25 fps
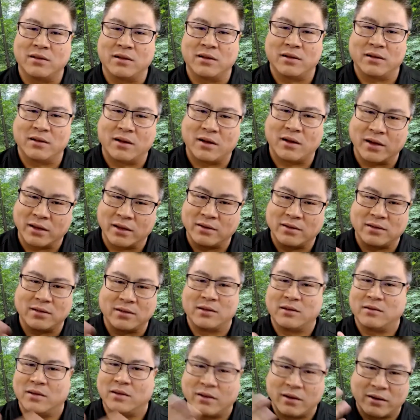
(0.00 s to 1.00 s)
logging
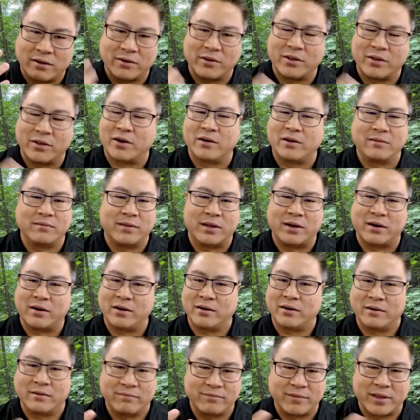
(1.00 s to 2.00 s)
team,
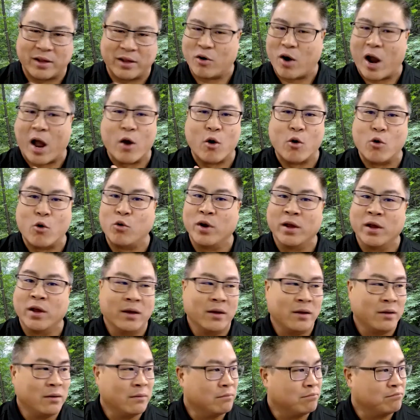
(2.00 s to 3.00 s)
they're out
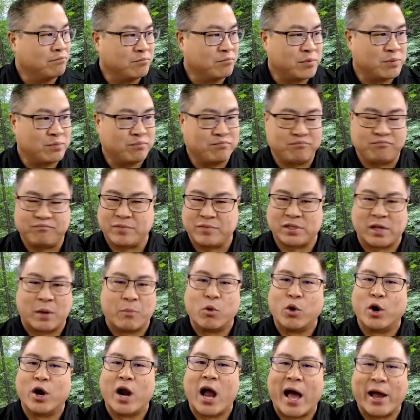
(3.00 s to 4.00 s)

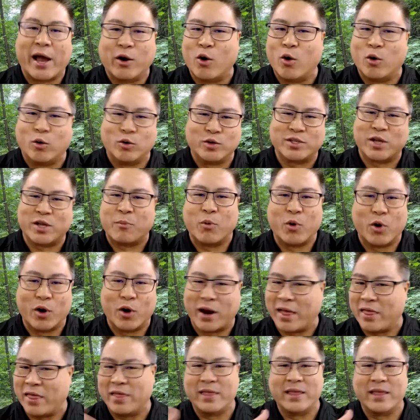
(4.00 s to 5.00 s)
somewhere in Idaho, somewhere, and